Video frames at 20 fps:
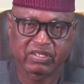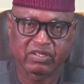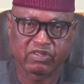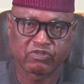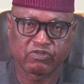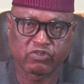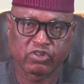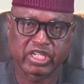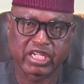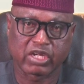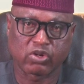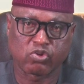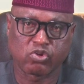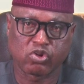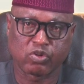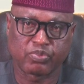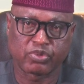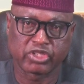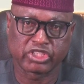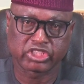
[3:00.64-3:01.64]
for their
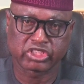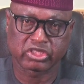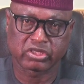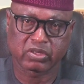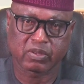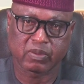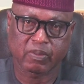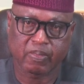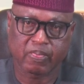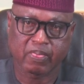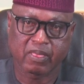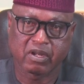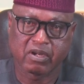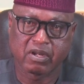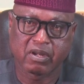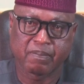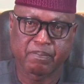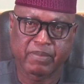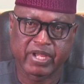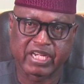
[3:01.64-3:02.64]
cooperation.
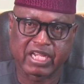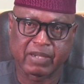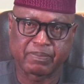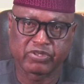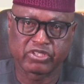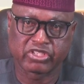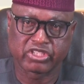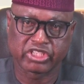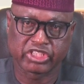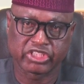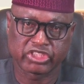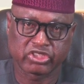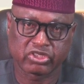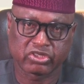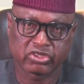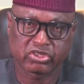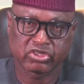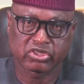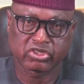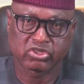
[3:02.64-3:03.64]
Many
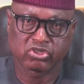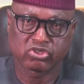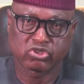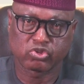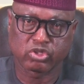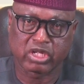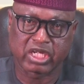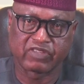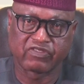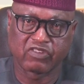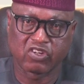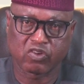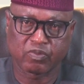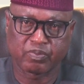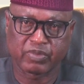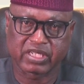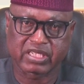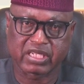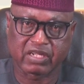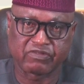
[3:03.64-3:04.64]
appreciations to our
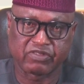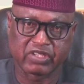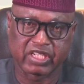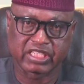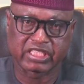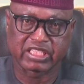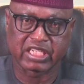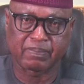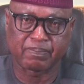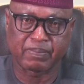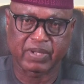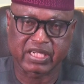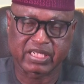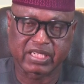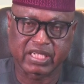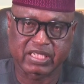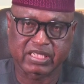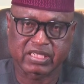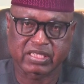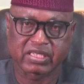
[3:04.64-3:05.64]
development and financial
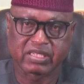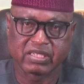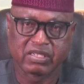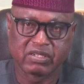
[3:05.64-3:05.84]
partners